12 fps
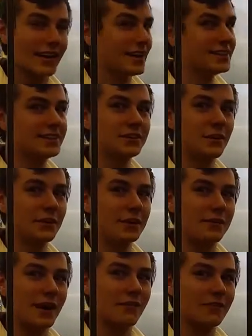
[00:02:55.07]
Let's
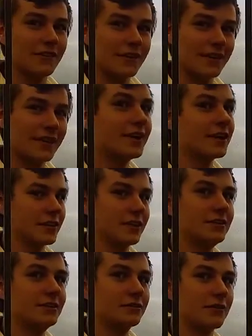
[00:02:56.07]
talk about
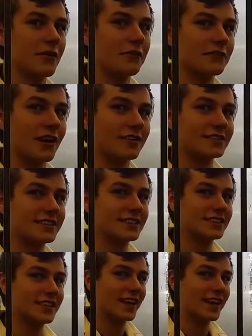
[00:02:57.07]
control rods.